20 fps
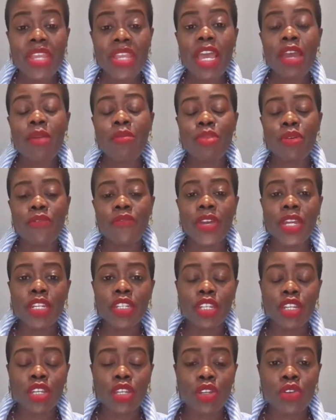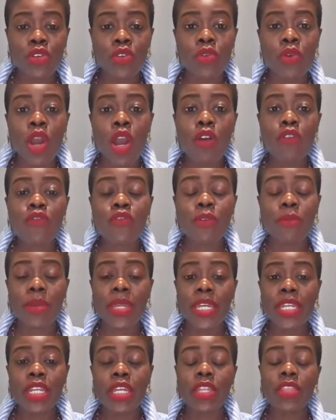and preventing you from
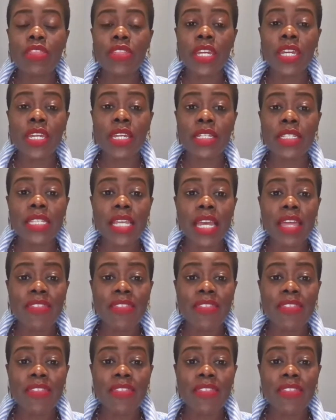getting things